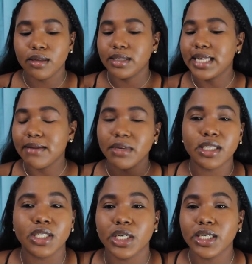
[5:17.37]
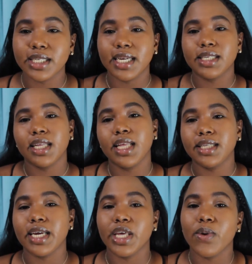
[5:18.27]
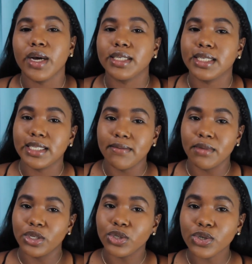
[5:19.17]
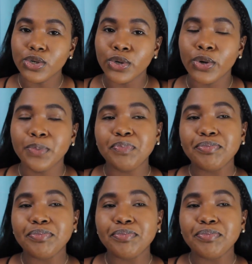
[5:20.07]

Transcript: send me suggestions as to things that you want to see me do.